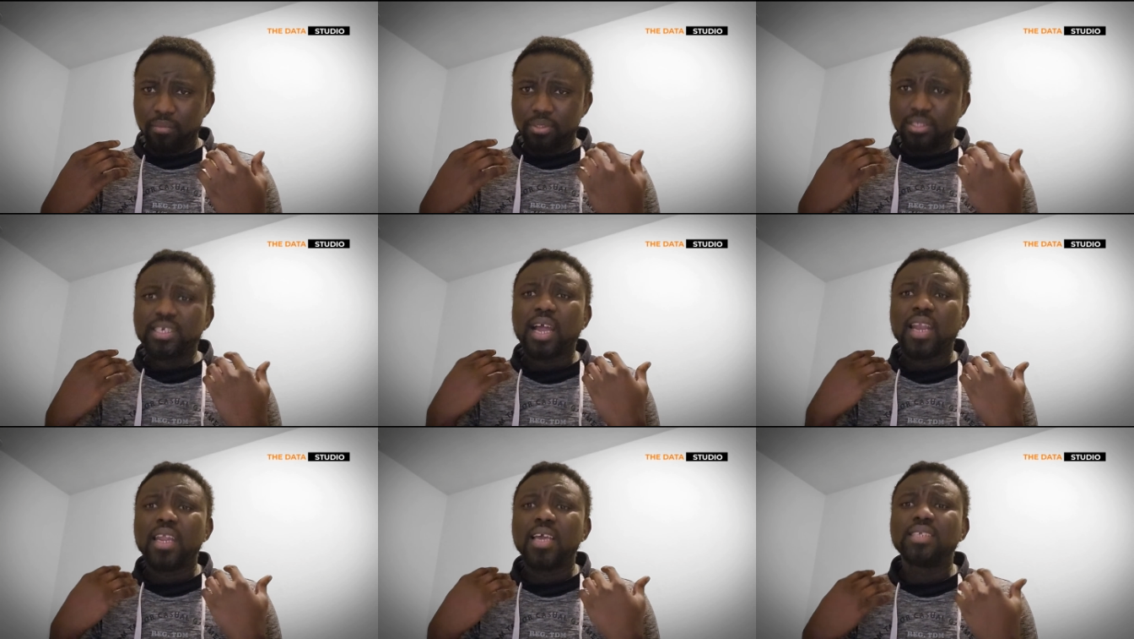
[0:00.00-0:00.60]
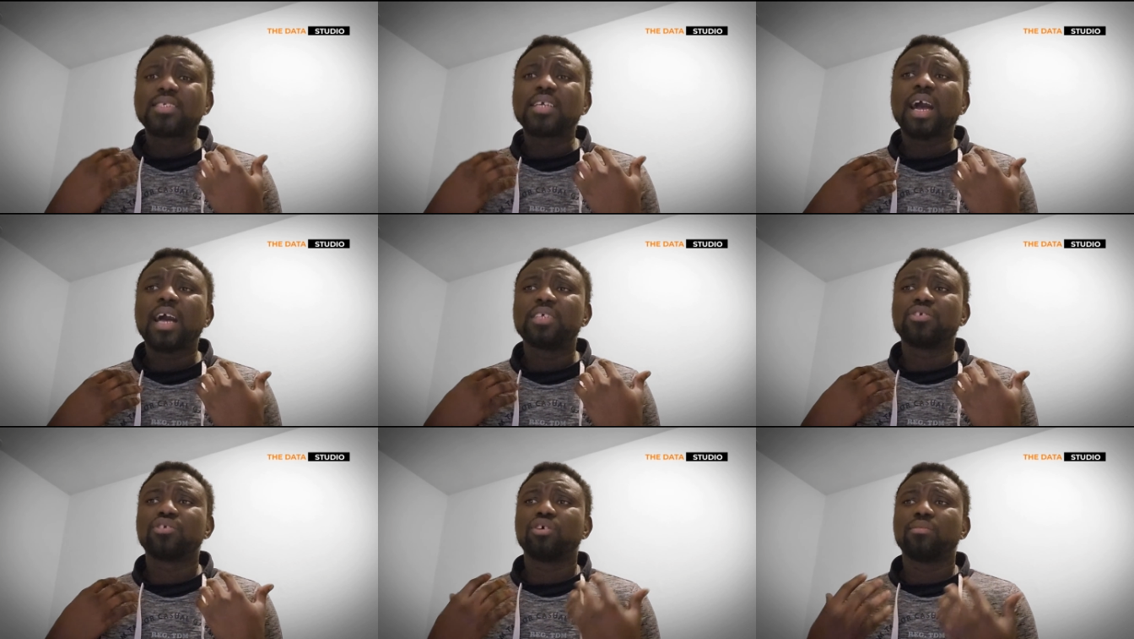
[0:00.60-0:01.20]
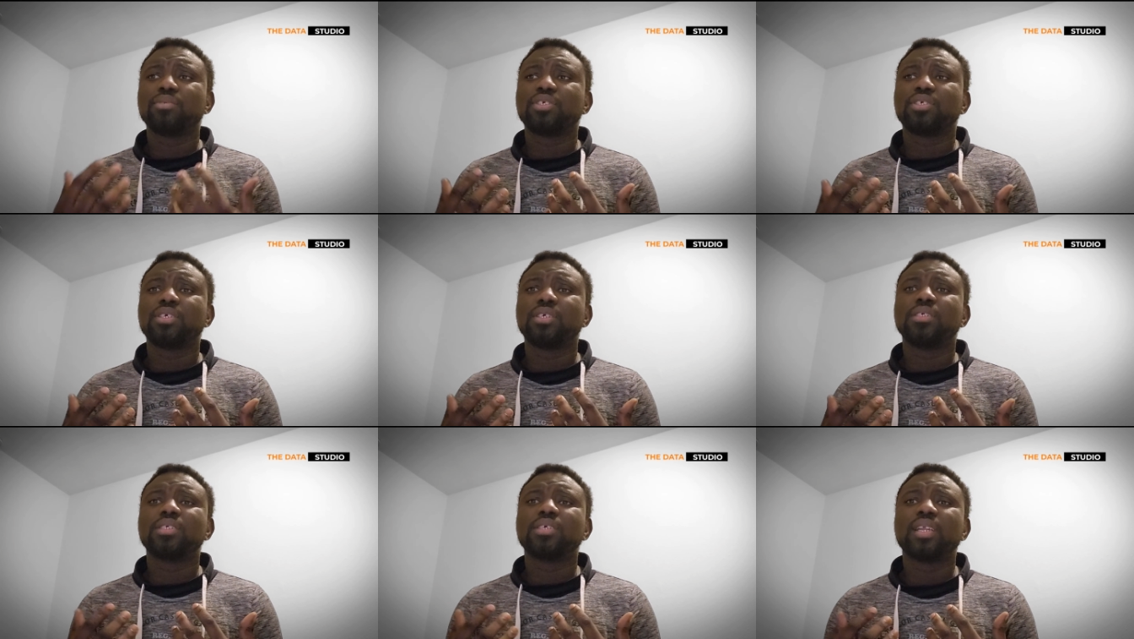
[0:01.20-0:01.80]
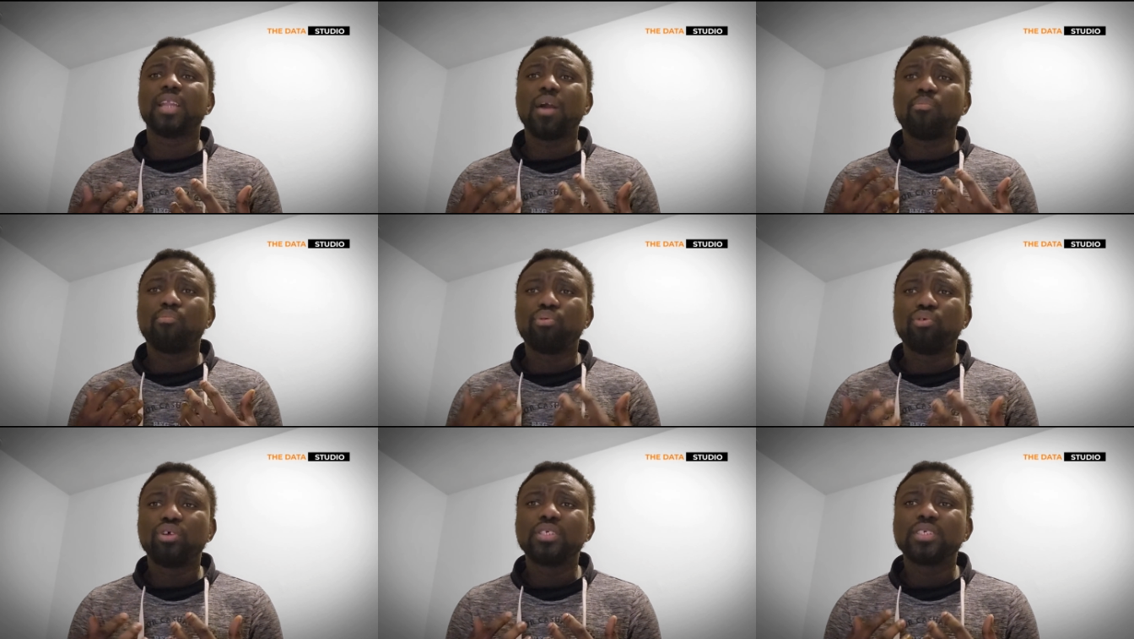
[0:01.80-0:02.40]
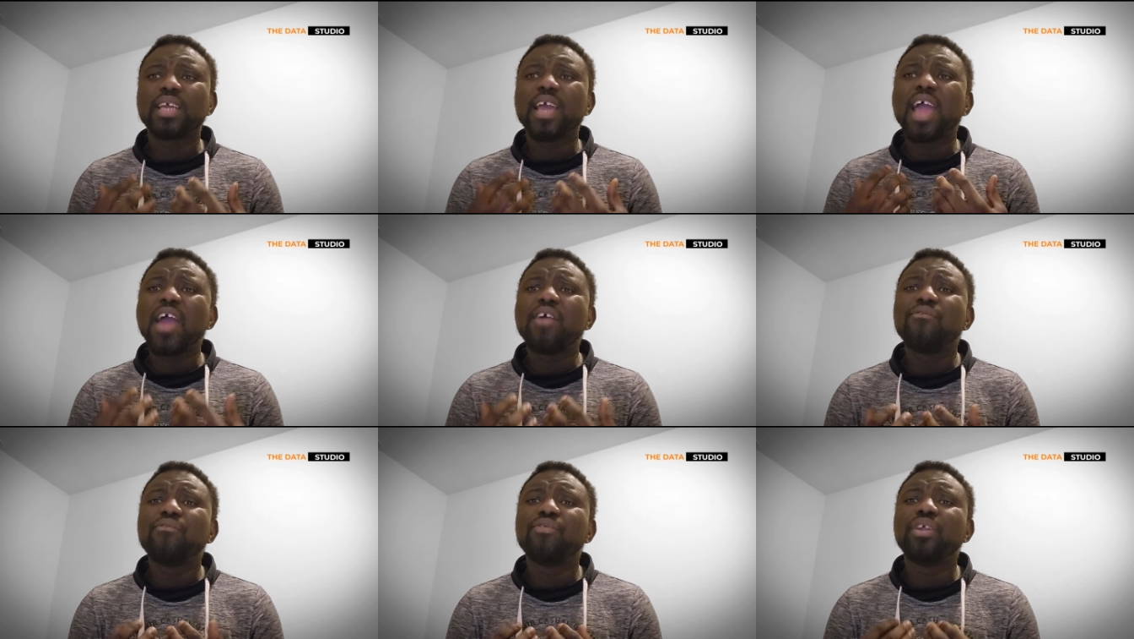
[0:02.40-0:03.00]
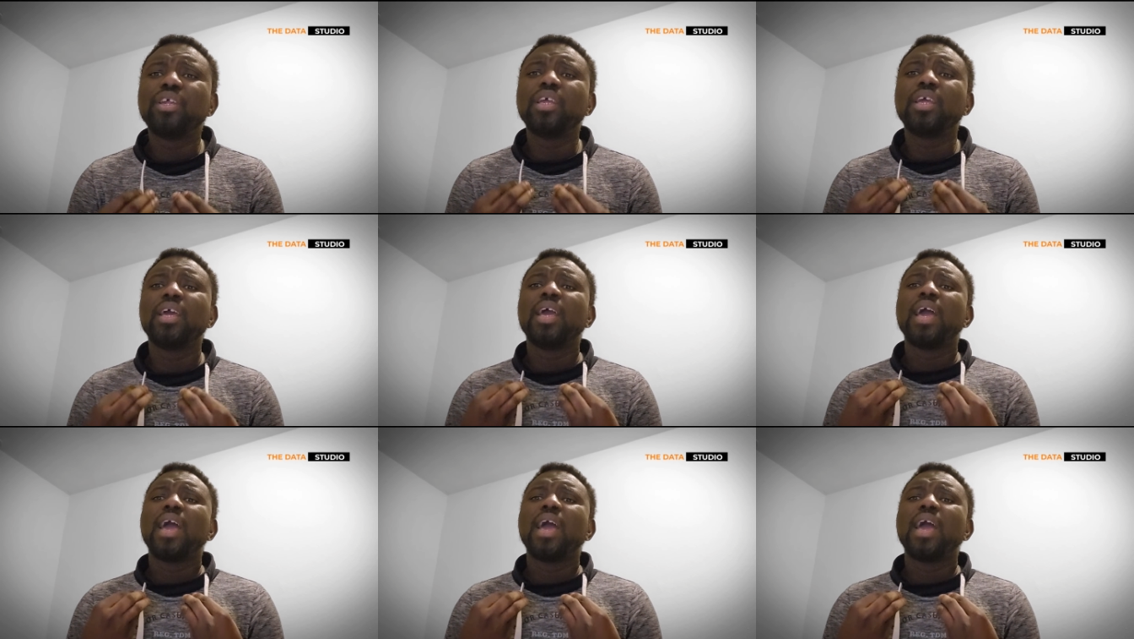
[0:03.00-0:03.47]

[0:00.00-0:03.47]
challenge assumptions and approach every